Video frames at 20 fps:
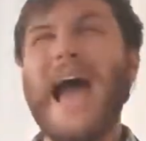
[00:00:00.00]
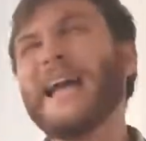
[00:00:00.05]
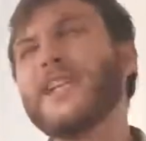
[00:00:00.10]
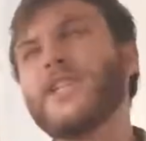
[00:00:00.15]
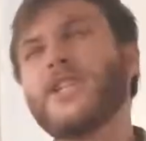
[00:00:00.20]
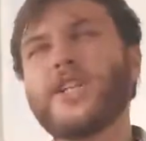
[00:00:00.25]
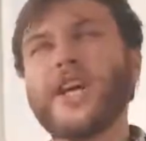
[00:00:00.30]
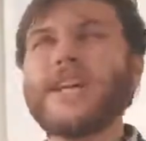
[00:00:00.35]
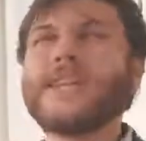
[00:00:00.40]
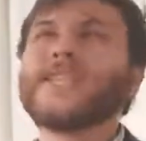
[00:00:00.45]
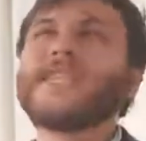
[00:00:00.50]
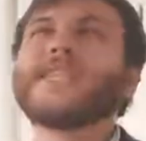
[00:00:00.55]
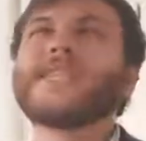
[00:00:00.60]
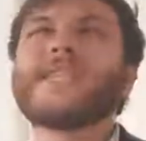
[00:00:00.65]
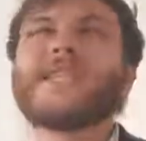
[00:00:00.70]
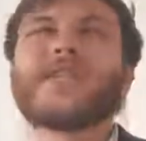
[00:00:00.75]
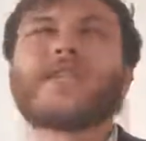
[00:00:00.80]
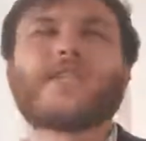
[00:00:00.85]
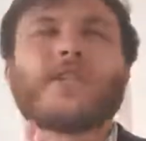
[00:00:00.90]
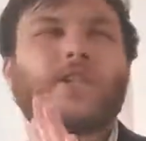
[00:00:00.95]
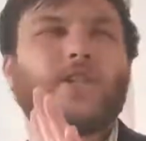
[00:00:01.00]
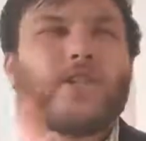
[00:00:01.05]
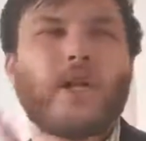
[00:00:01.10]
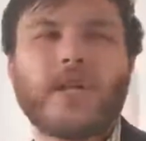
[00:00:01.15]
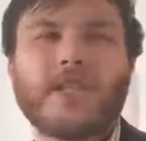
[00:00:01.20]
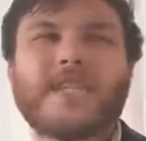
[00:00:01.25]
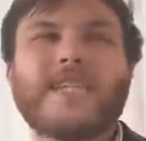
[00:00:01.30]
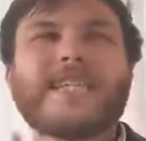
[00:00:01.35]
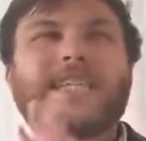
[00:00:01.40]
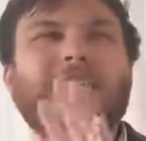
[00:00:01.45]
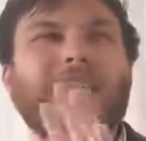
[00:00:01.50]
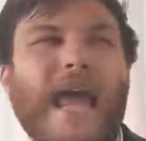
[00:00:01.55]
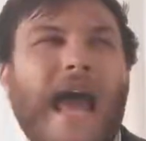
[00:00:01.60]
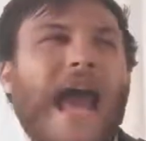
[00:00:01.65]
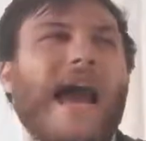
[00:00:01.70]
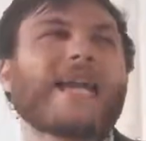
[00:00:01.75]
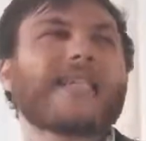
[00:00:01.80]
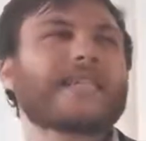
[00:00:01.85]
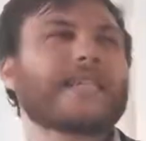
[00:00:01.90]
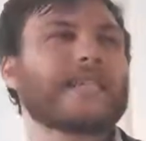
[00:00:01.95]
And just as, this, just as
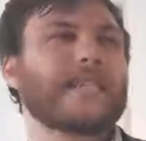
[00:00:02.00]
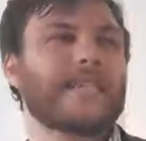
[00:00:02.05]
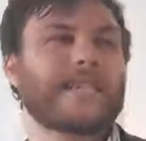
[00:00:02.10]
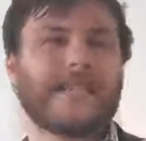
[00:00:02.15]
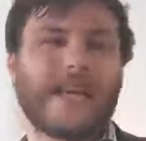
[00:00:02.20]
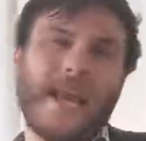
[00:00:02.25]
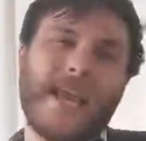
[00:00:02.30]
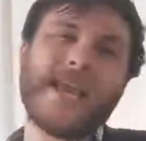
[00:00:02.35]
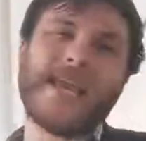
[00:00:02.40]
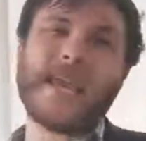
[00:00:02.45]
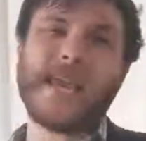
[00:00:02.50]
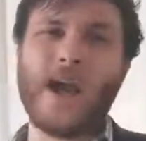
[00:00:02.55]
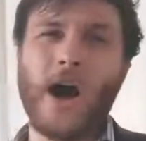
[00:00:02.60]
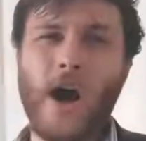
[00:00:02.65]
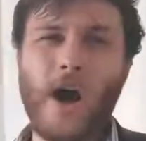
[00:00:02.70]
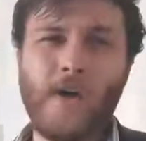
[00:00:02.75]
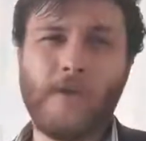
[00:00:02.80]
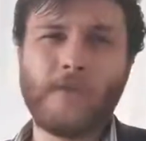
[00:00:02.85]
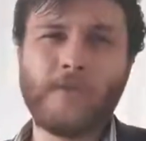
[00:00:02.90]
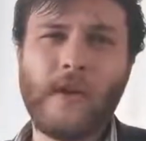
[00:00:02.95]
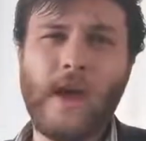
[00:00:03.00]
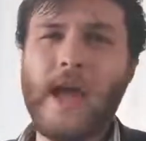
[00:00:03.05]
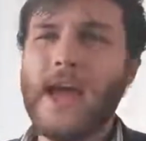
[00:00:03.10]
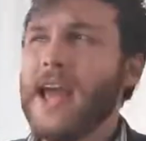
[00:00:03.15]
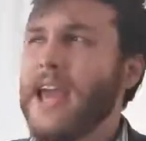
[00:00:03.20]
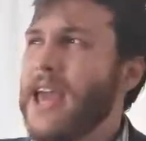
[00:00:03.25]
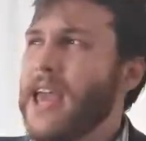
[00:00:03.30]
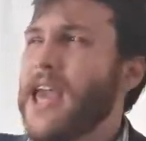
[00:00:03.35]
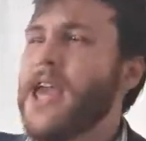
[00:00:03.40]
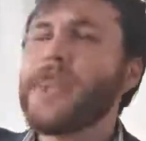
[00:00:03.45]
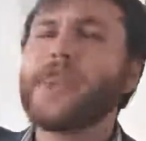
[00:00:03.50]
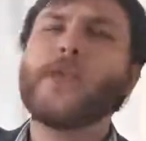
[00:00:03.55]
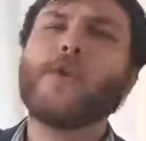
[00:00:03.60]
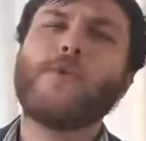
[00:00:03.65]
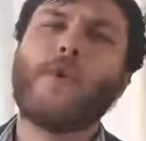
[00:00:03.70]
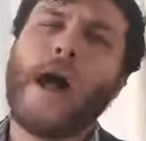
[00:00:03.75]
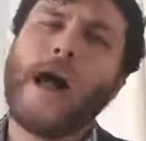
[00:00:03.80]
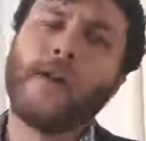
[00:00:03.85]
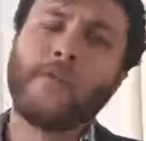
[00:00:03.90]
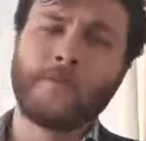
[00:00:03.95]
that's taking off, Ethan
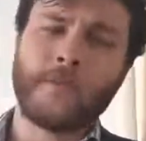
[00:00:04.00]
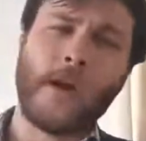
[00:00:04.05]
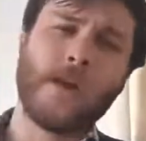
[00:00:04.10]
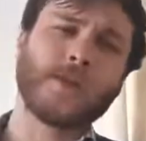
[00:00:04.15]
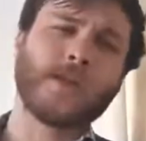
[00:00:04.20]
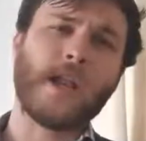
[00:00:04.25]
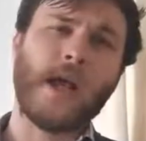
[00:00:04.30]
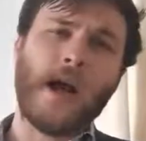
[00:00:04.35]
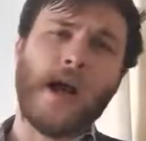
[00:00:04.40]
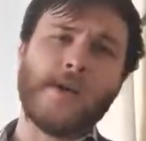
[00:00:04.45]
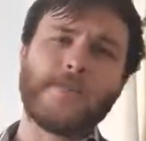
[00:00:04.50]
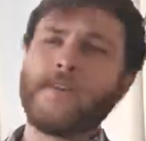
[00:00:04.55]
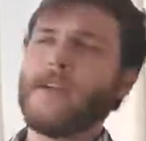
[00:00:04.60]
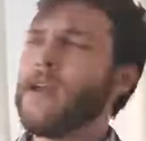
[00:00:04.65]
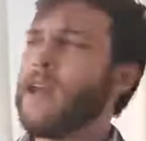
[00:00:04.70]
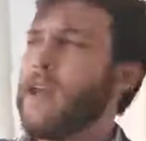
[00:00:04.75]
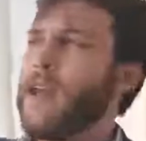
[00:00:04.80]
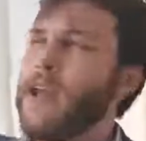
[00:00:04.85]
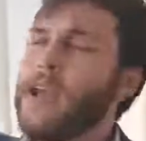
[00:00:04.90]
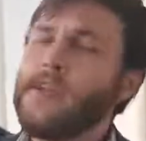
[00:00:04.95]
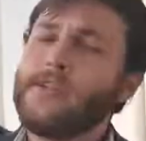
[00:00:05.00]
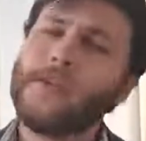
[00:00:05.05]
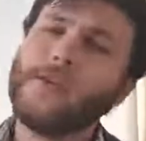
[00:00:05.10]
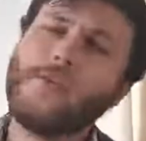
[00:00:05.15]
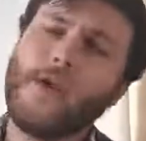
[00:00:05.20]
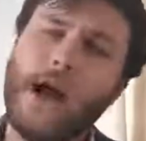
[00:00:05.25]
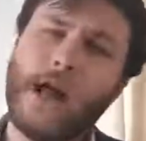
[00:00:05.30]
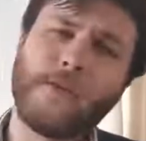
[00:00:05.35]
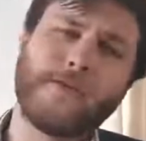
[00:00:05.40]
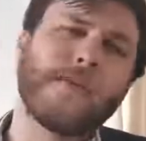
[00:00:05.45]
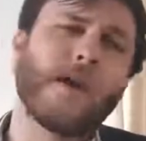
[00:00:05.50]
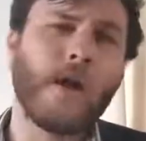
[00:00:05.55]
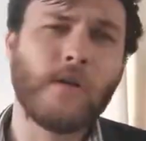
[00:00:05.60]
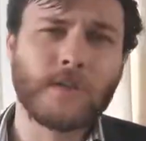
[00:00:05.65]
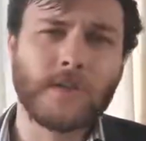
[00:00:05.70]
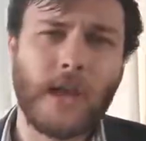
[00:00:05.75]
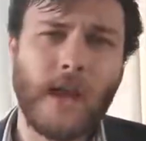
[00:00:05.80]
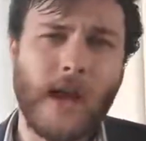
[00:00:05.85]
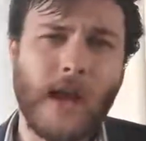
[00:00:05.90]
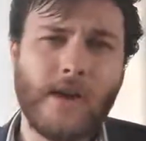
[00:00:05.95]
Ralph goes live. Ethan Ralph
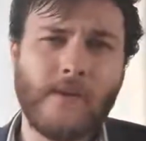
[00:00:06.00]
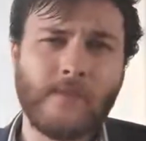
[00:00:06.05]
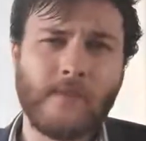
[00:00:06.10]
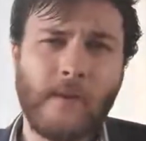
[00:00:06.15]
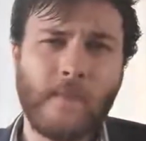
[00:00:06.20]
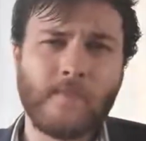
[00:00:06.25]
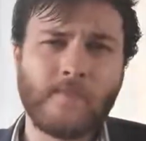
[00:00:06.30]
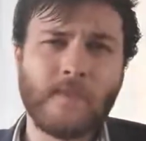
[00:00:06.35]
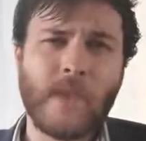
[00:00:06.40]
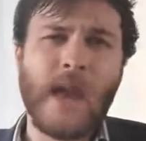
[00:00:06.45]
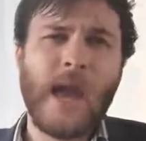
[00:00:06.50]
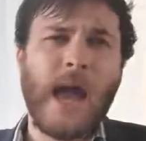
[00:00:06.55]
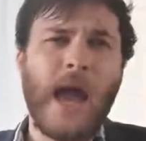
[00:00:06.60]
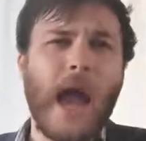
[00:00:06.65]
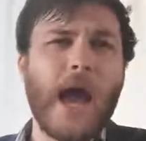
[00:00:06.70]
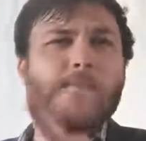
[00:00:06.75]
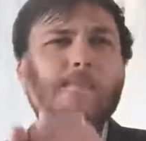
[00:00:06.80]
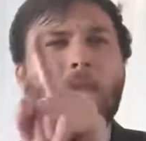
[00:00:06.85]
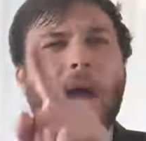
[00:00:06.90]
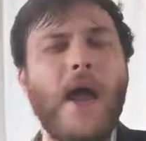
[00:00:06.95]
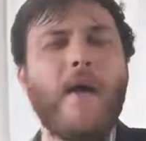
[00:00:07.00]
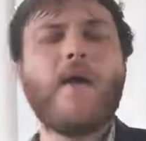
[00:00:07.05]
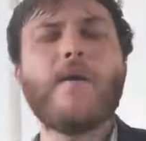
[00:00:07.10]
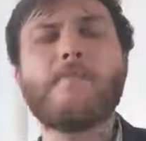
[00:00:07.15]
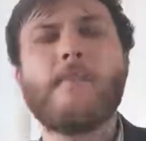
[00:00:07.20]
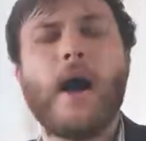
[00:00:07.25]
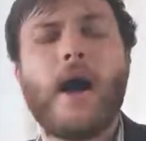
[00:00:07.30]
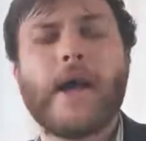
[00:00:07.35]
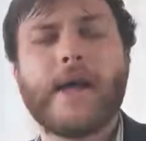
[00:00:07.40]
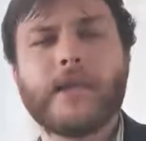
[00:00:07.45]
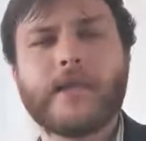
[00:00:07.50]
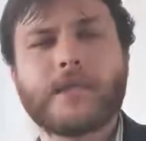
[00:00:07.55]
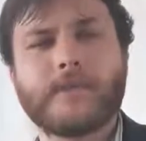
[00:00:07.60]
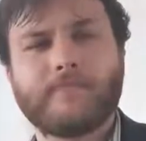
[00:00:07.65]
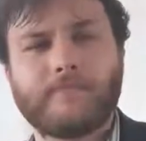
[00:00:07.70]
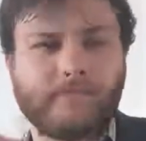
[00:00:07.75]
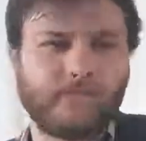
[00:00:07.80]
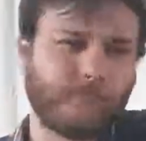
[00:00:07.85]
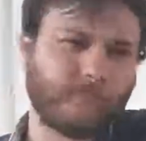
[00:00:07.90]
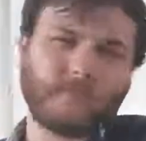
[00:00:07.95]
goes live. And bear in mind,
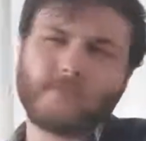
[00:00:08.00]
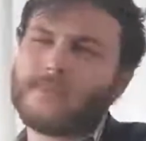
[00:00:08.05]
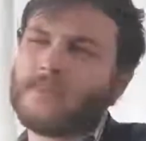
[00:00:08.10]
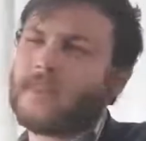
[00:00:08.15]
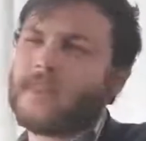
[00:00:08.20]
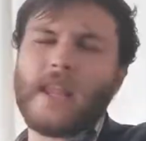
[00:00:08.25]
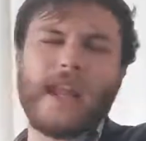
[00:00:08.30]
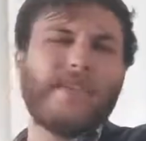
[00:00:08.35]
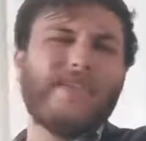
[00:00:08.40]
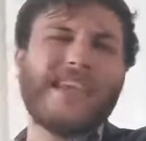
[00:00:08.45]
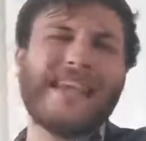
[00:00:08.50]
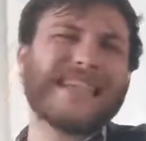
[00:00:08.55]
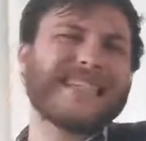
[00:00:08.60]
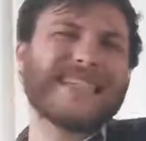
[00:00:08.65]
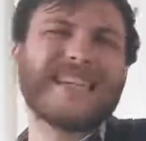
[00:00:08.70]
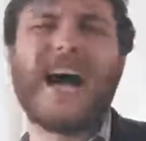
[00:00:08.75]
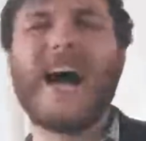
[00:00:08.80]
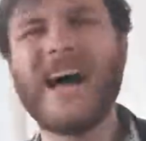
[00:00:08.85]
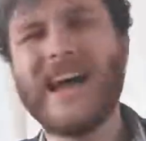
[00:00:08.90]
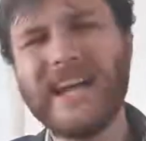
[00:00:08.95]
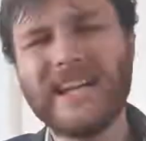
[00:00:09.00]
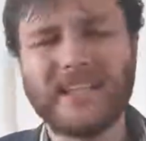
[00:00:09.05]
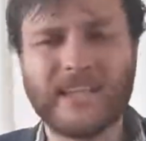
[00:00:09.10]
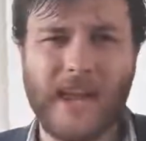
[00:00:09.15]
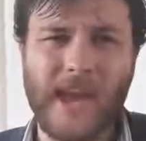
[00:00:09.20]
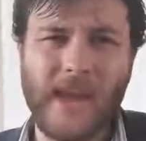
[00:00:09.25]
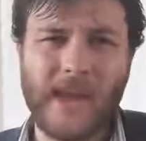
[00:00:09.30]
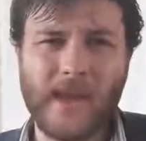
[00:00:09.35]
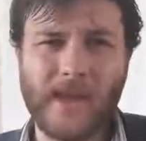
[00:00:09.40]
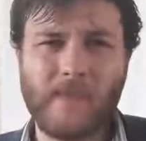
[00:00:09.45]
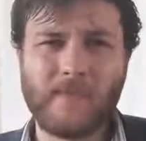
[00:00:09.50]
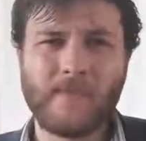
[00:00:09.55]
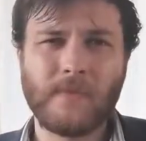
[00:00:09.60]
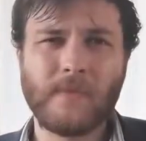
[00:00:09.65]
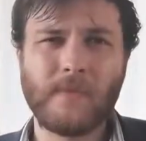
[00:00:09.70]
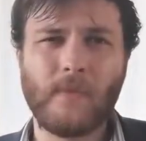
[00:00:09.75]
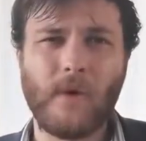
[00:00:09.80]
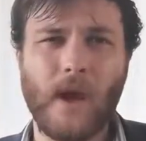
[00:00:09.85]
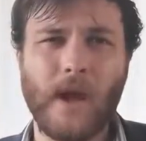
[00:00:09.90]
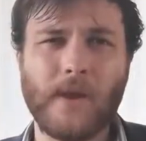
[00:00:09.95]
the entire day,
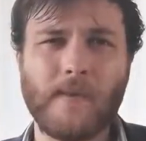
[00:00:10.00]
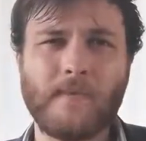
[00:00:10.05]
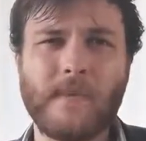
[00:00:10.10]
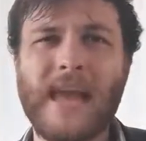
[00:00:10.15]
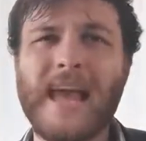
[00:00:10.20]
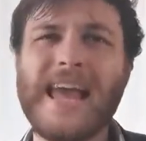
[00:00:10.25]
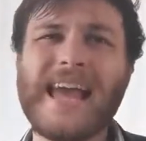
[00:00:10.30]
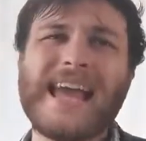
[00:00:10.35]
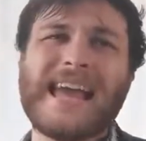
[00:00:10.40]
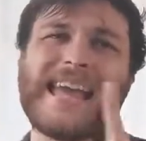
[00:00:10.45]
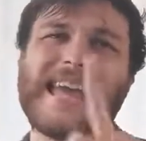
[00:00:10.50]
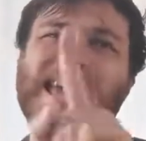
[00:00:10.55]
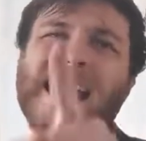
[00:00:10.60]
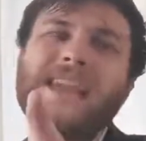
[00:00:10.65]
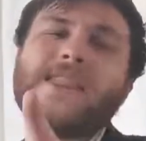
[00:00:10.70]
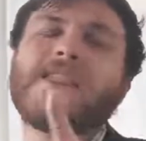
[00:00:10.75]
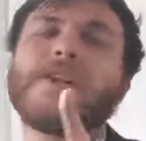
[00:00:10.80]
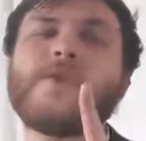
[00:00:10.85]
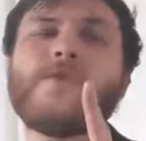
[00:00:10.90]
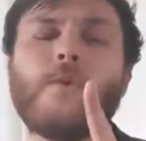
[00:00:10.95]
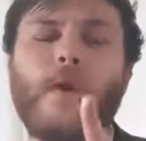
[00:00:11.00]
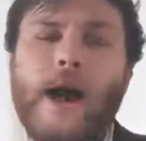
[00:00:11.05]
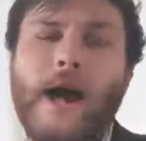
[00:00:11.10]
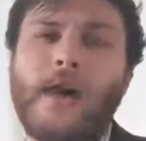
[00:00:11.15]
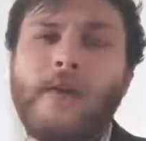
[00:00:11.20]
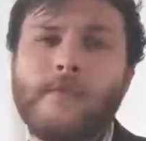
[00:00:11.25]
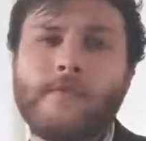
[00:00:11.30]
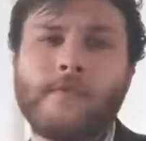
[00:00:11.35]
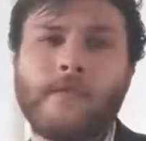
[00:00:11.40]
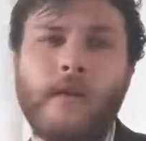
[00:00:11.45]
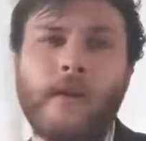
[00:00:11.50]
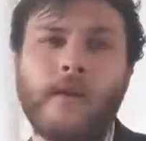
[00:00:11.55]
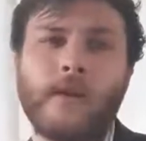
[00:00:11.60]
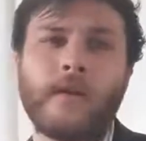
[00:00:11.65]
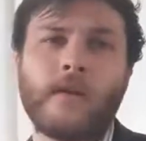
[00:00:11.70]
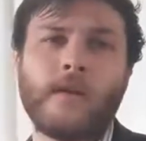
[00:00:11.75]
right, Ethan Ralph